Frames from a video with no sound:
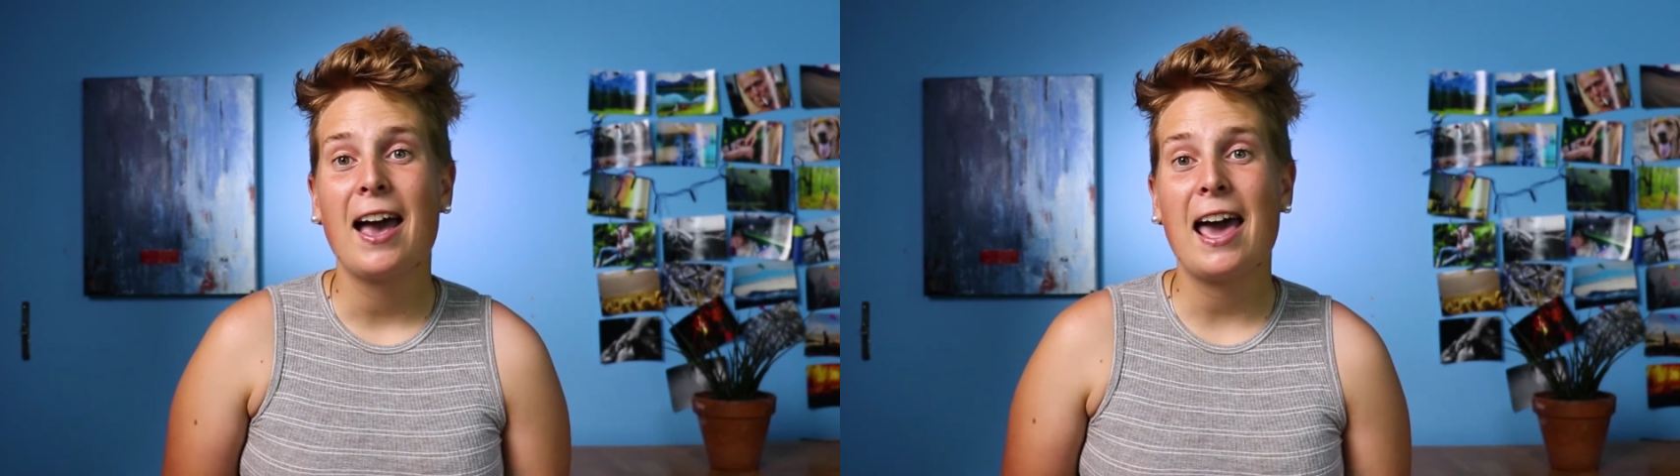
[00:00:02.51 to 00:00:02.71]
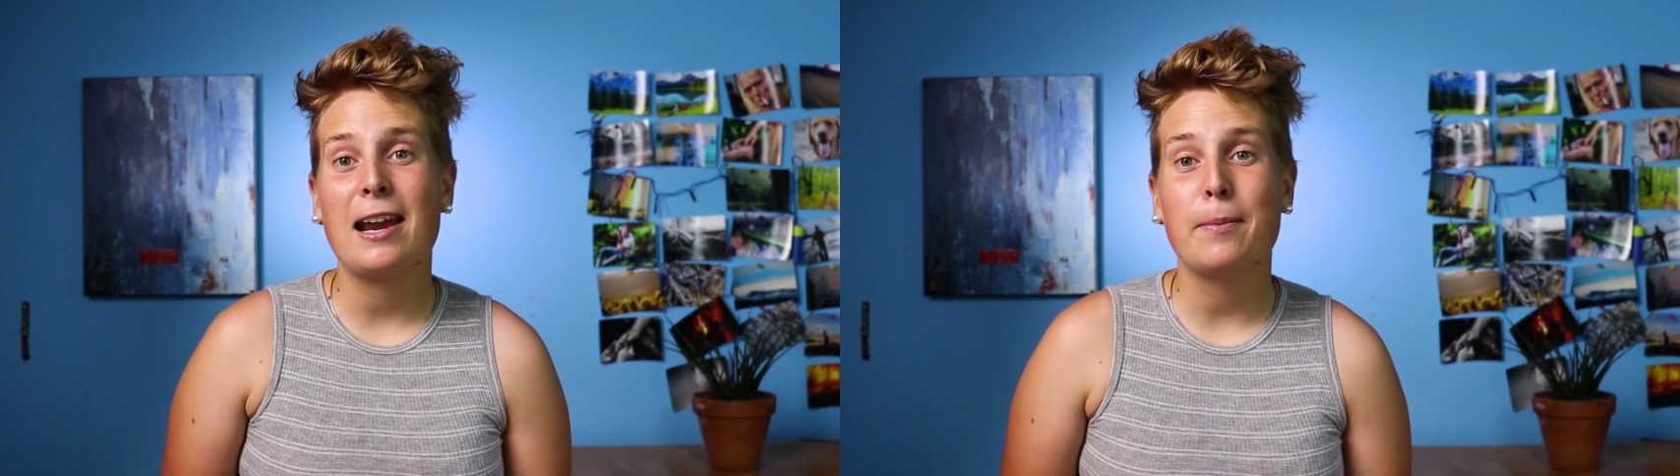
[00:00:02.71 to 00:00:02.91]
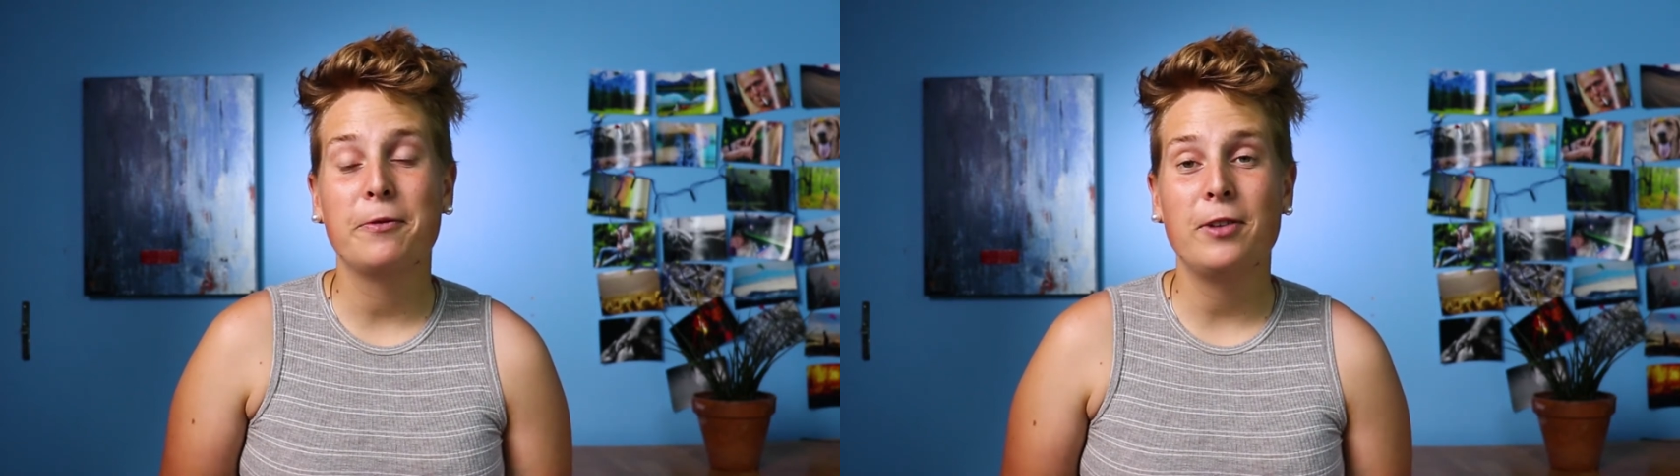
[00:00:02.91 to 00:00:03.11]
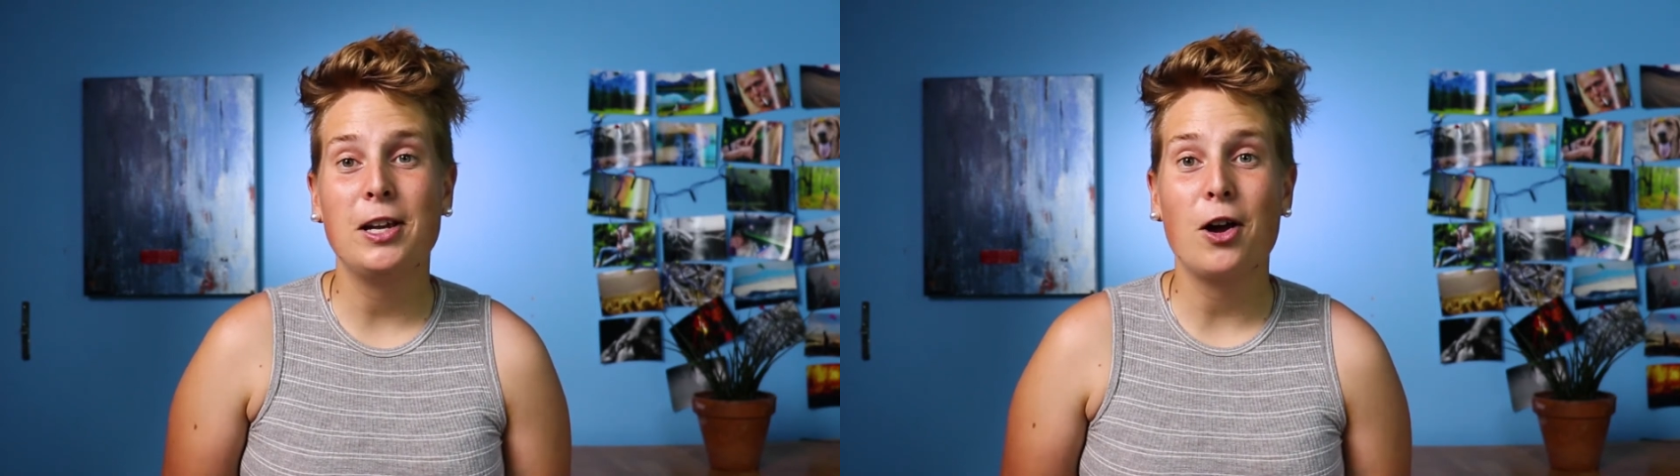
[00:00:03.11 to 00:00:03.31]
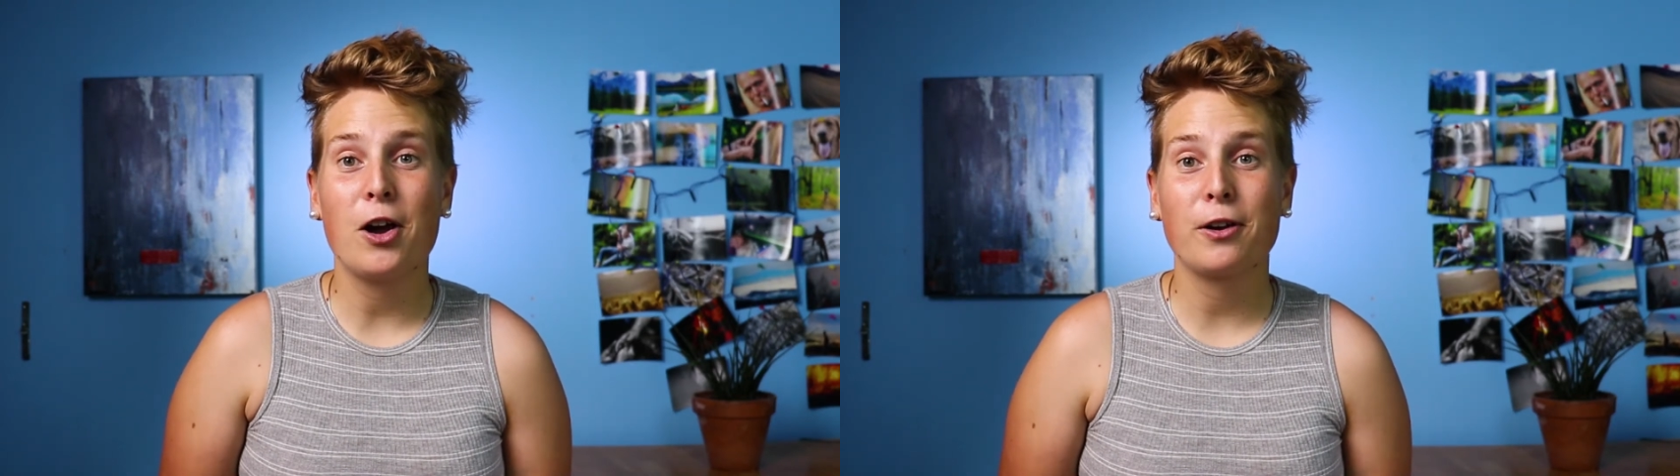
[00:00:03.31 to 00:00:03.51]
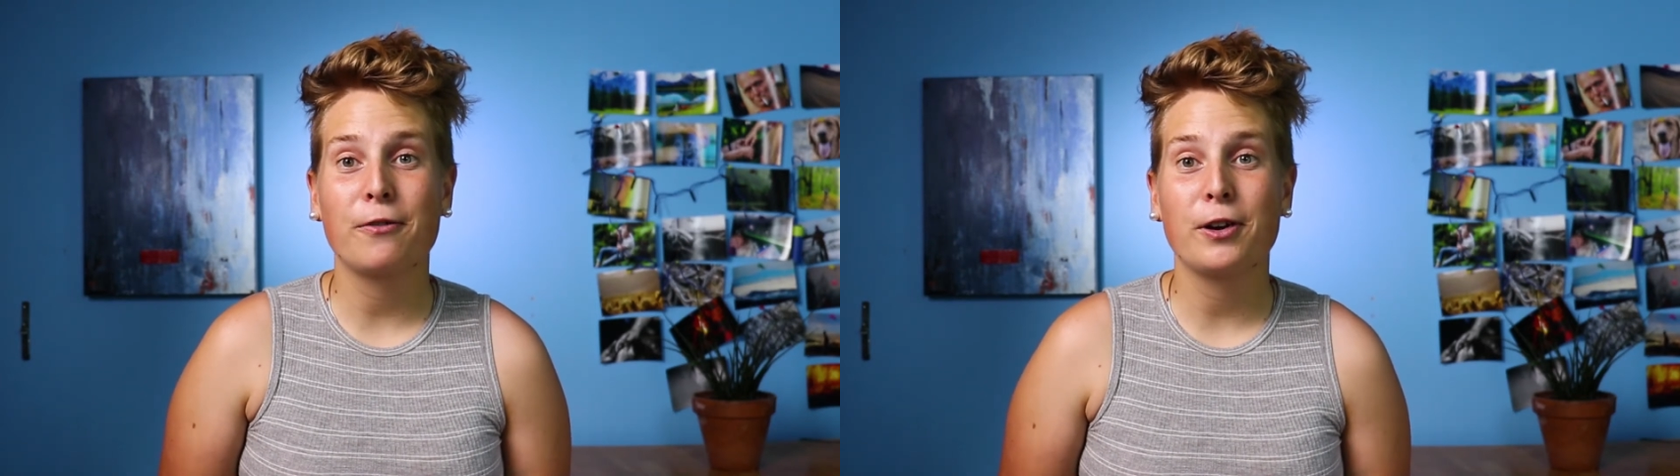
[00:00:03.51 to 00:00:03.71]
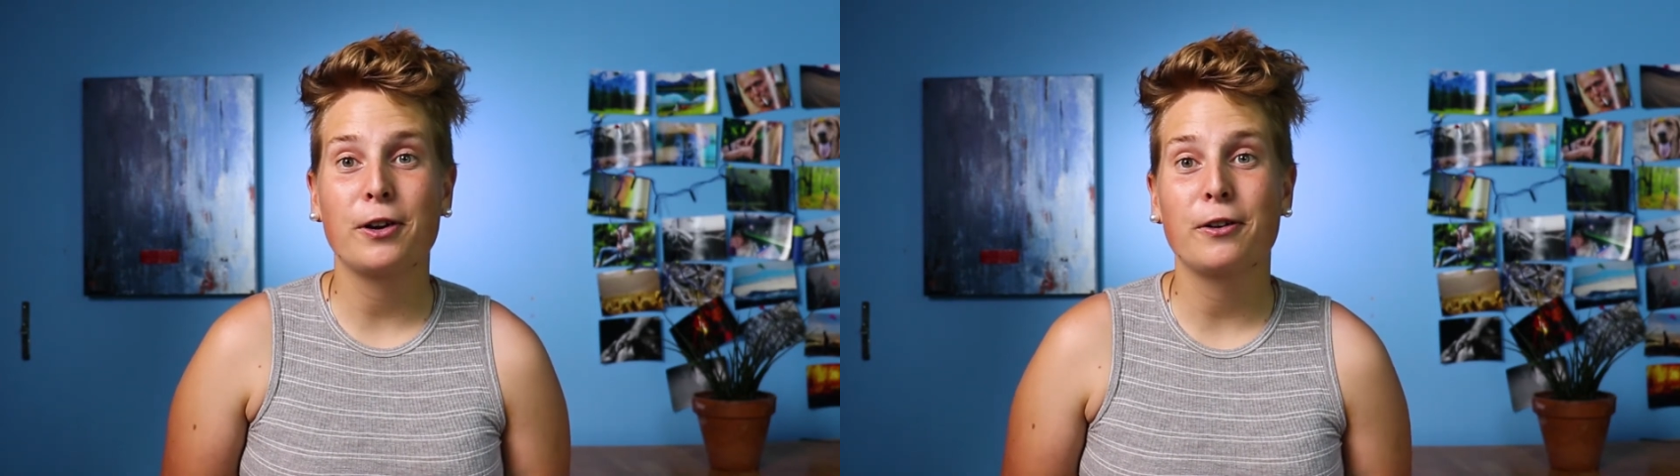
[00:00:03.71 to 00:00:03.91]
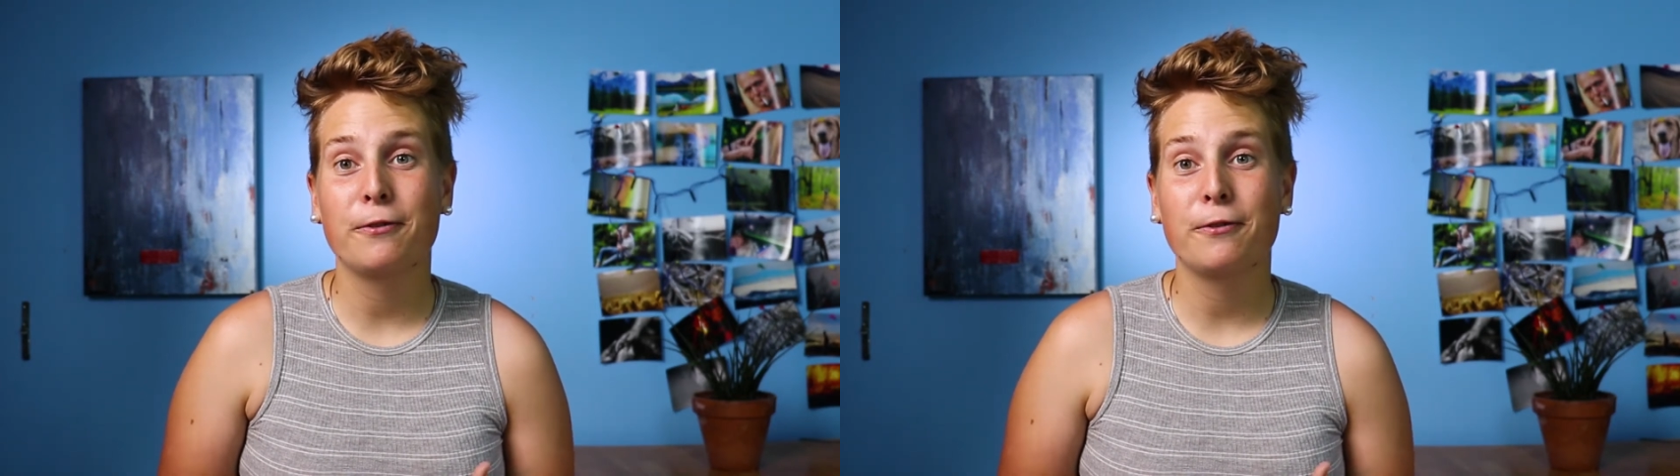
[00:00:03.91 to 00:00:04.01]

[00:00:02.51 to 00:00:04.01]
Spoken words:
and I'm a videographer,